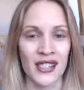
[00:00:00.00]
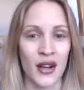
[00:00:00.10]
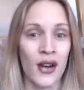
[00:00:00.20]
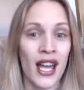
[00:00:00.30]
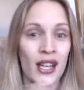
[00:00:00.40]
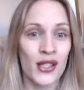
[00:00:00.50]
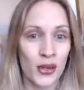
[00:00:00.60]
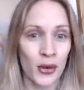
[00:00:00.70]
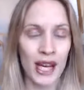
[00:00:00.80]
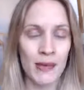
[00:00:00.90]
So
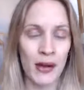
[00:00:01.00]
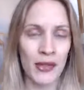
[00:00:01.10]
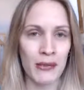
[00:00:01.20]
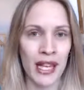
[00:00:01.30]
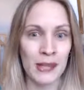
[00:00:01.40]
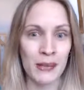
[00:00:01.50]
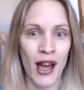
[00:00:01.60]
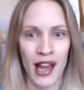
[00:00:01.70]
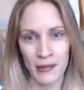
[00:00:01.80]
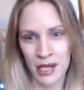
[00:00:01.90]
sorry about the mess
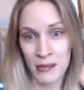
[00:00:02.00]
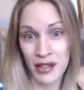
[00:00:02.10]
behind me.